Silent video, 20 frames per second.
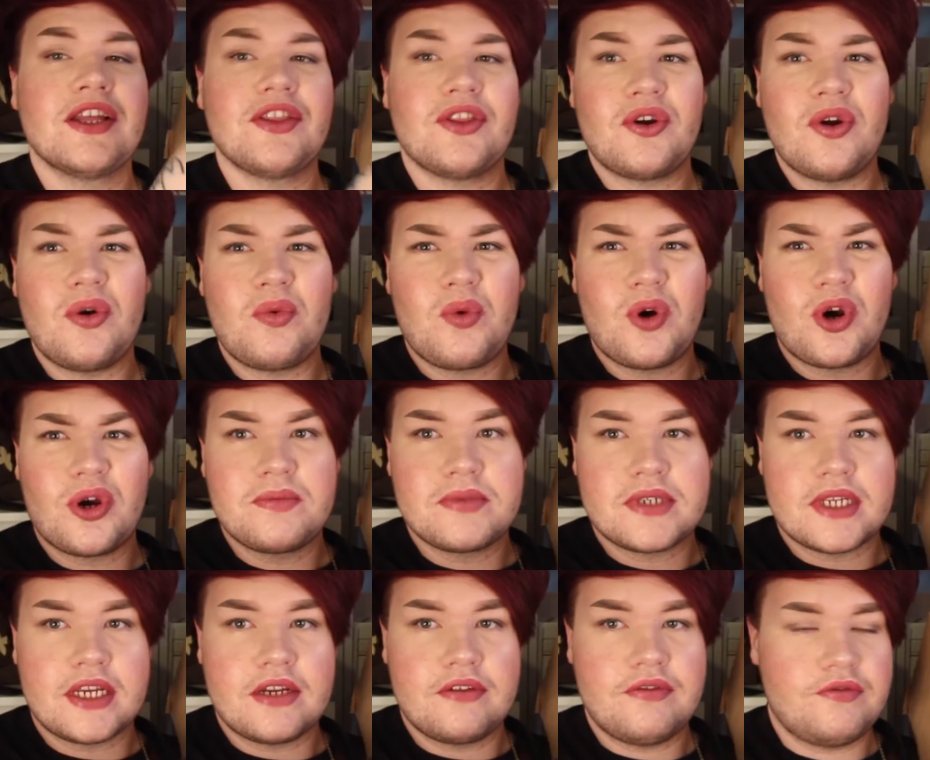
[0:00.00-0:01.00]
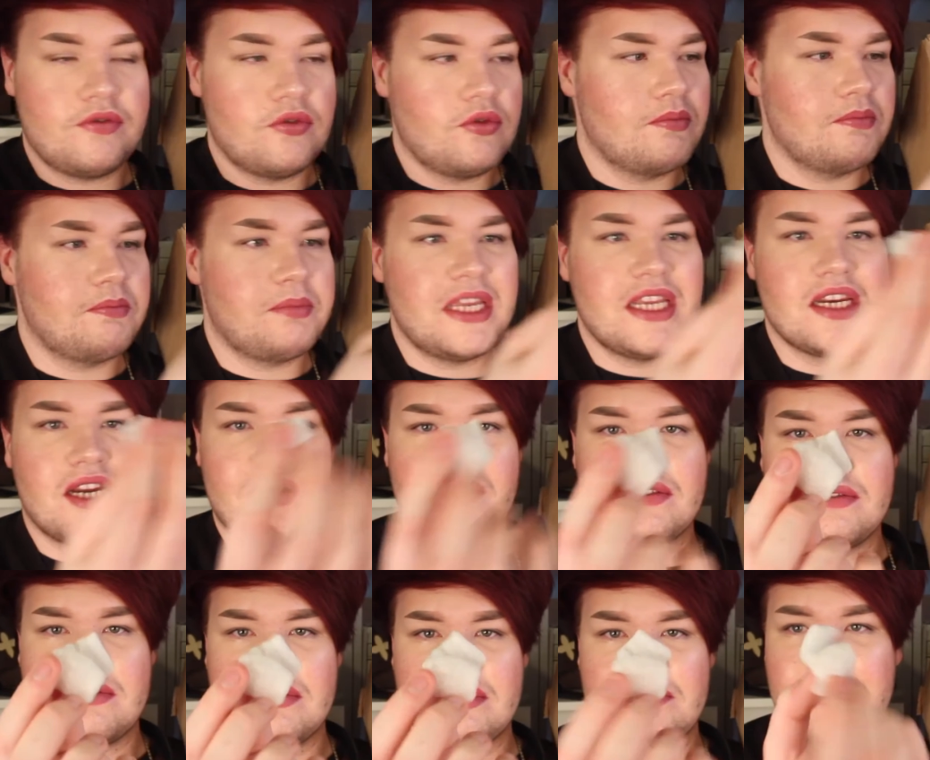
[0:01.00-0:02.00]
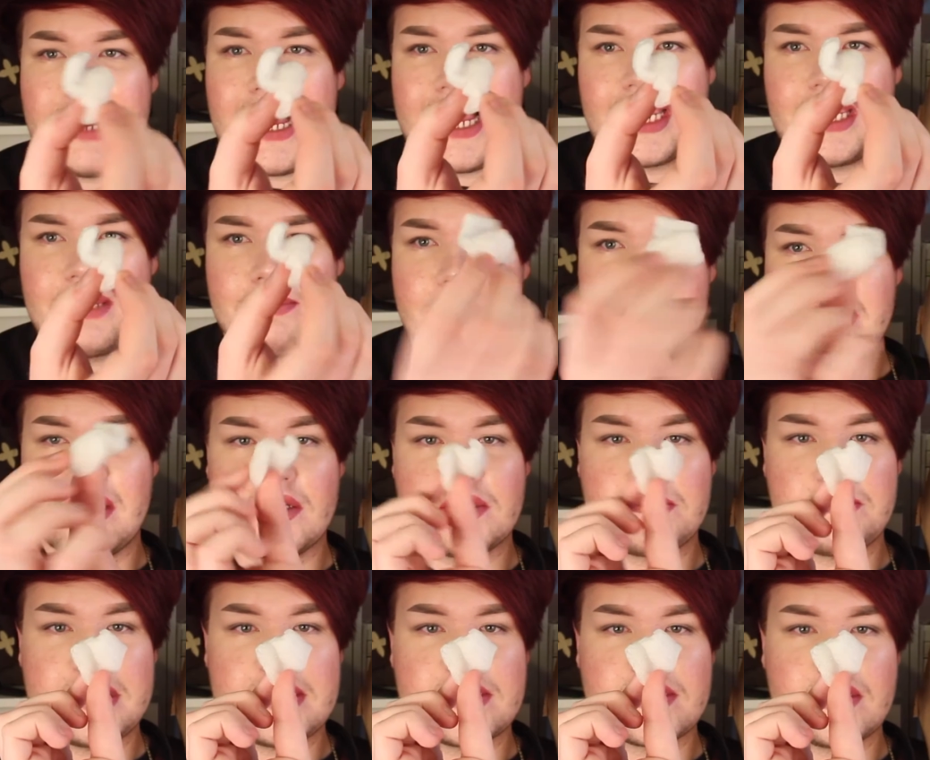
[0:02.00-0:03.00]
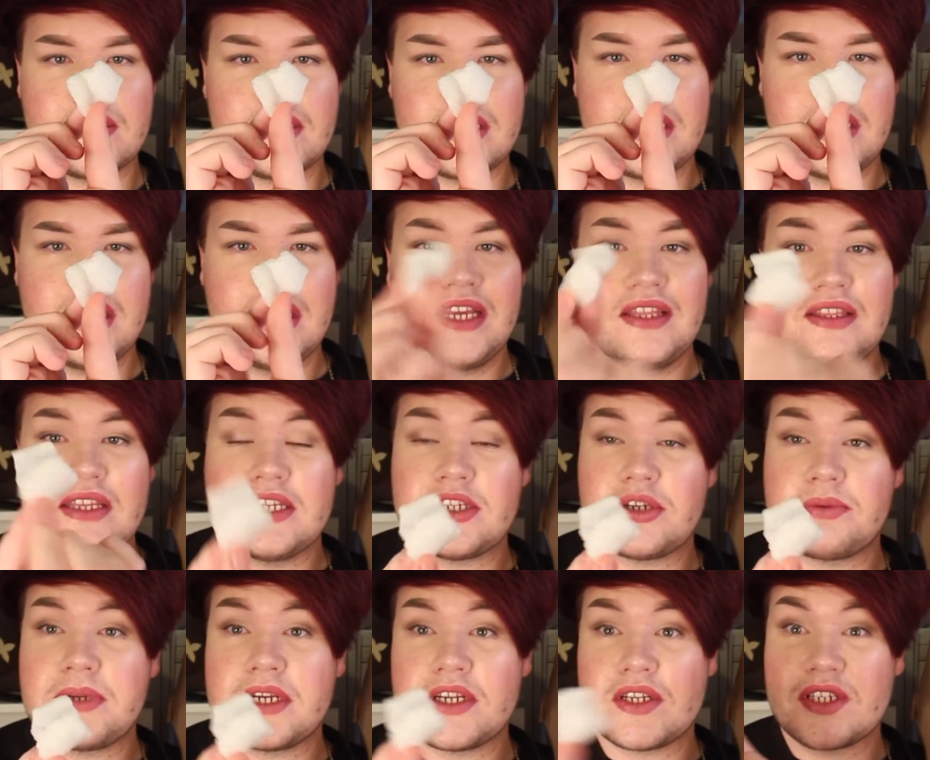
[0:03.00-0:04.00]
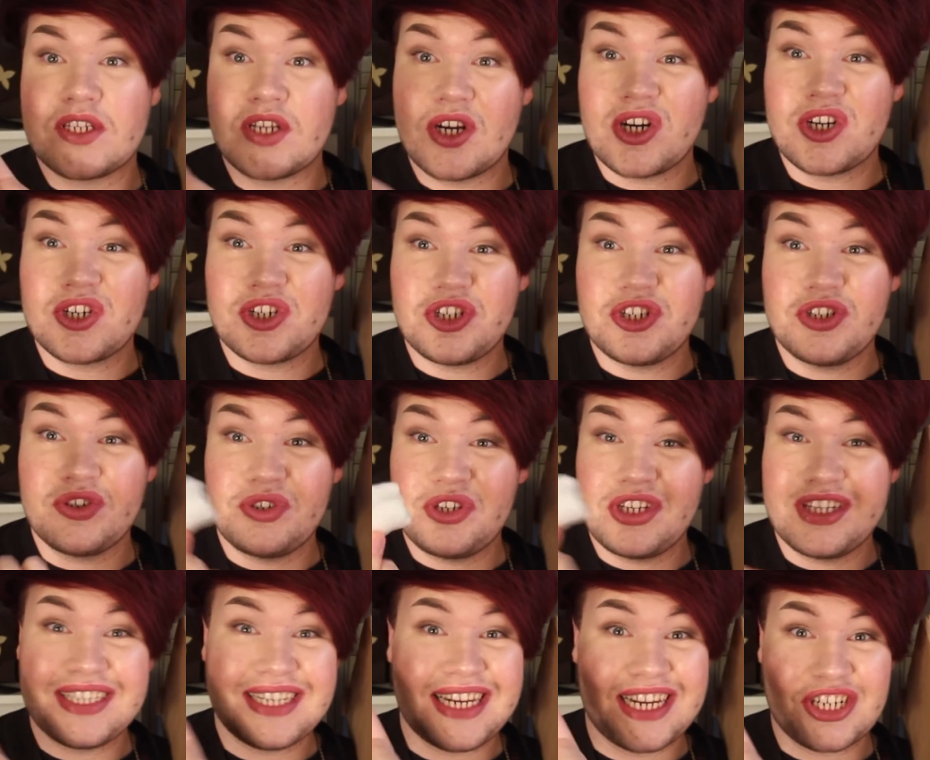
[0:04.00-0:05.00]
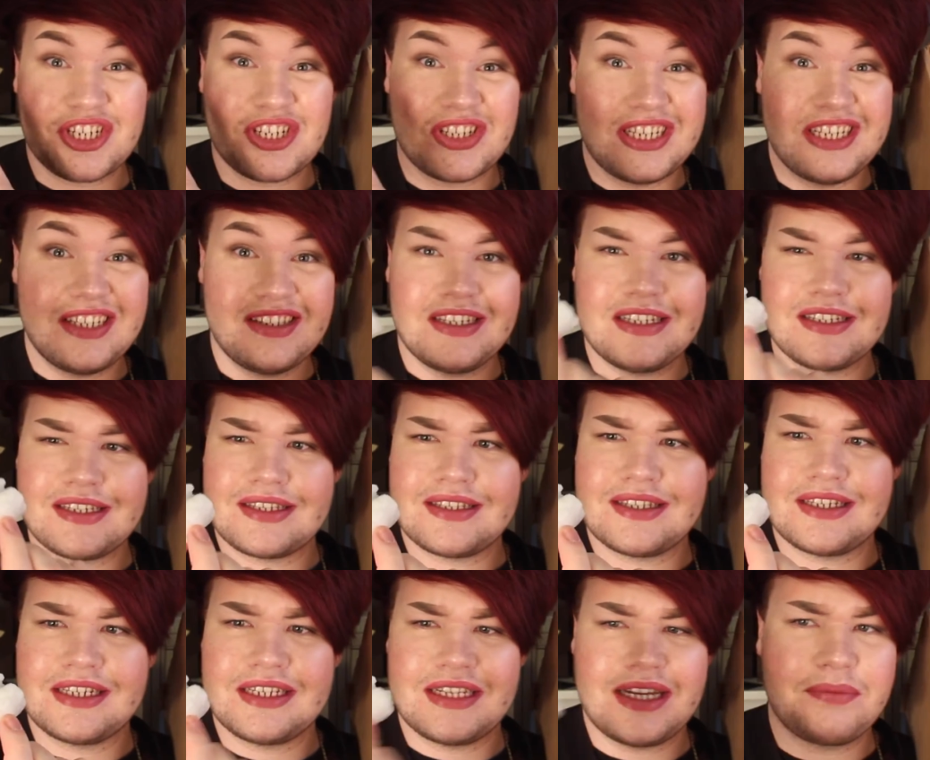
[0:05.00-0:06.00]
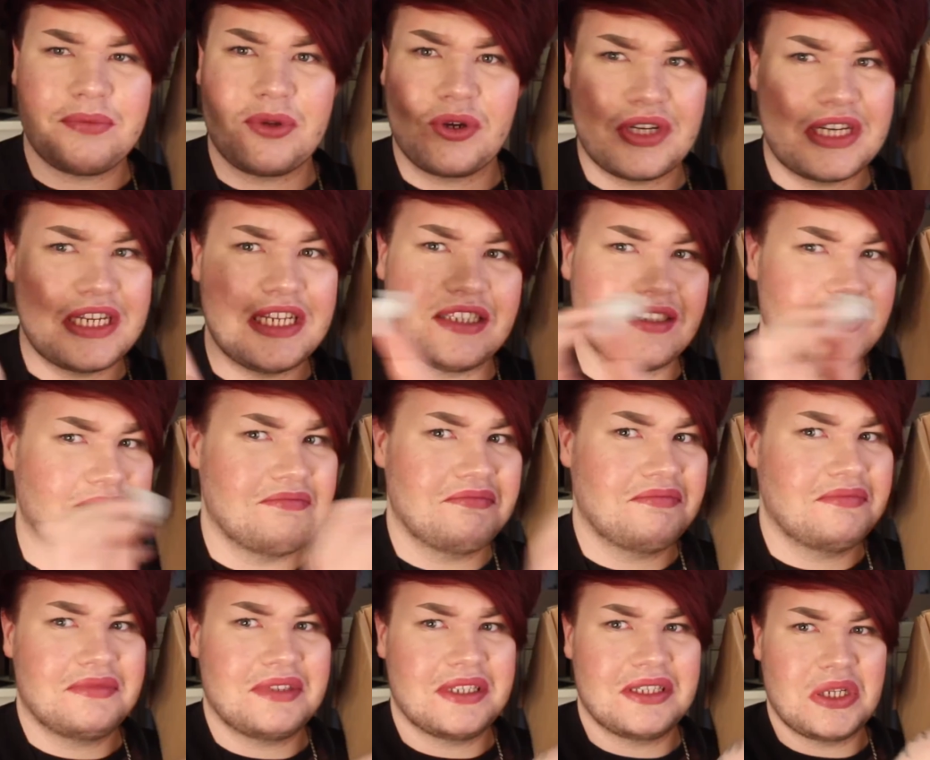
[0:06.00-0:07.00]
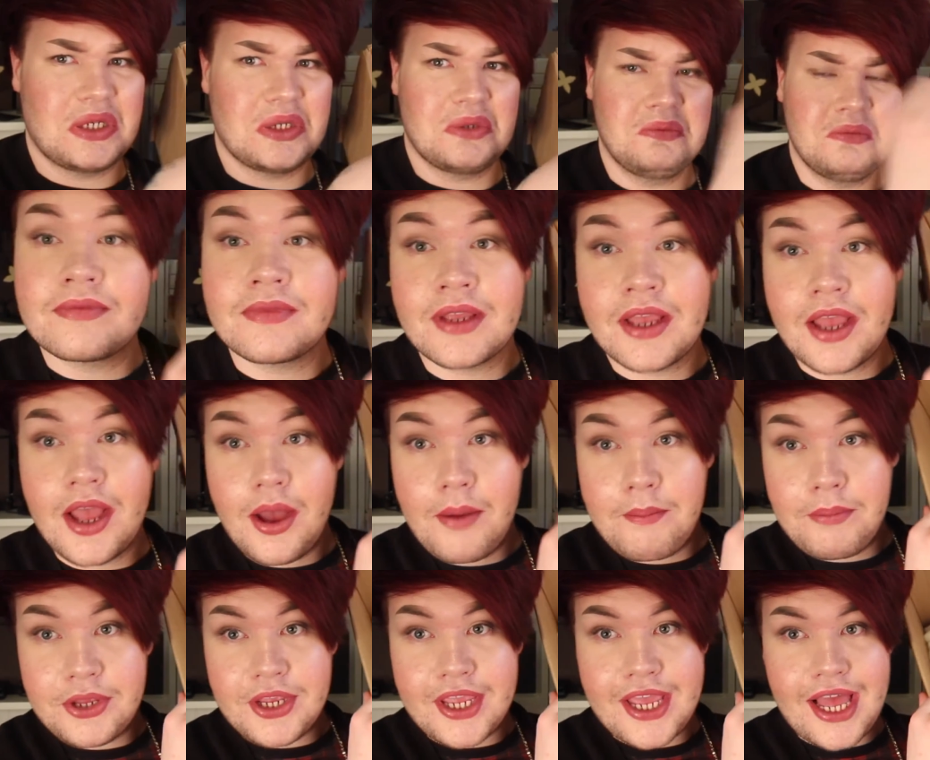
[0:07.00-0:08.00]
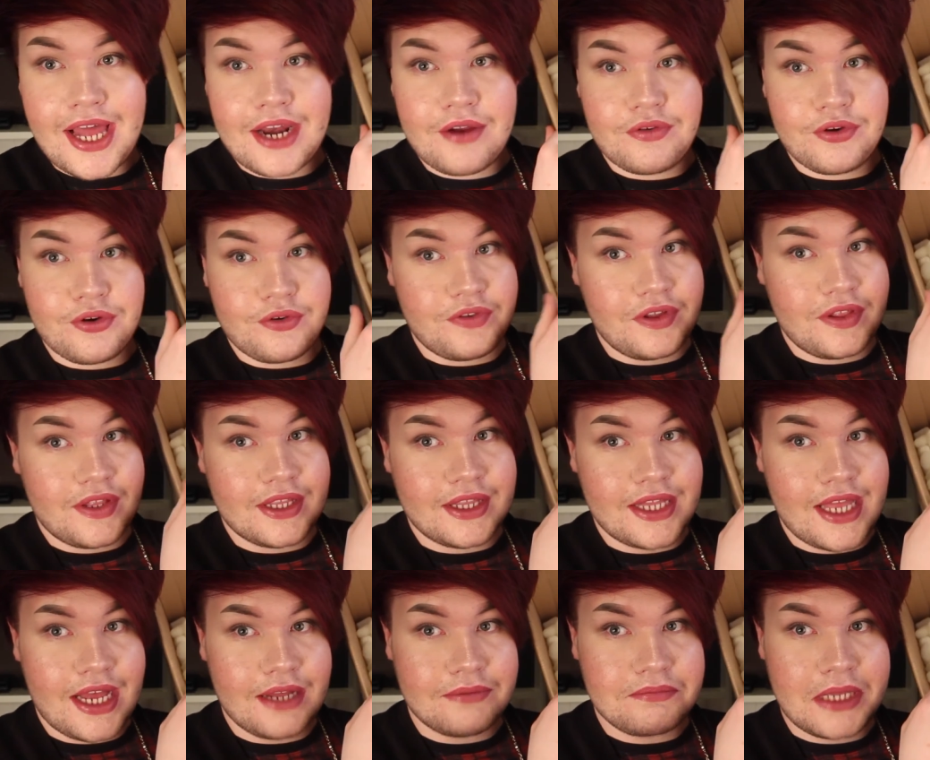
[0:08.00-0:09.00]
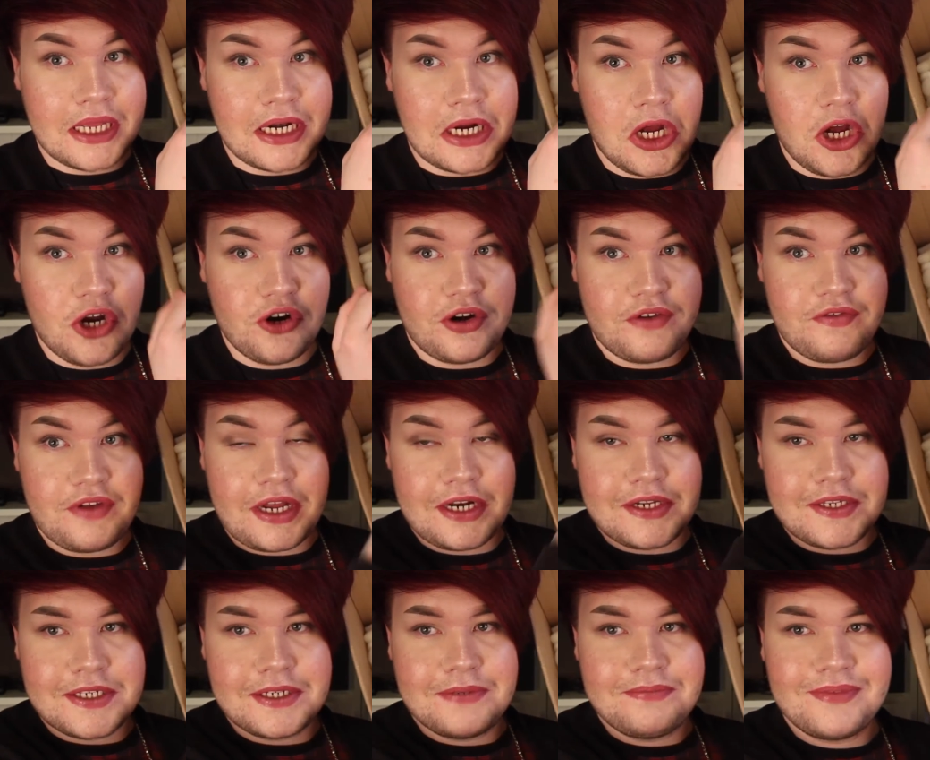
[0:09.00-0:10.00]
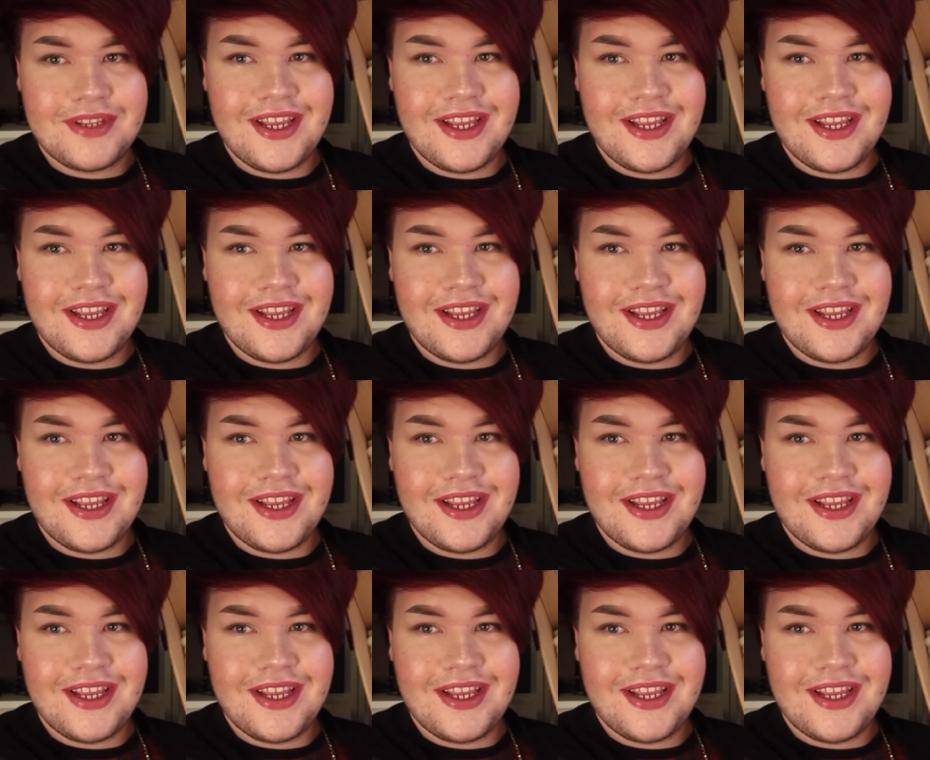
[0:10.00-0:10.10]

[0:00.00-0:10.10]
They're not worms, like foam peanuts, packing peanuts basically. These are made of starch, you can actually eat these, I think. I'm not going to eat them, no. But you can if you're feeling that kind of hungry fantasy.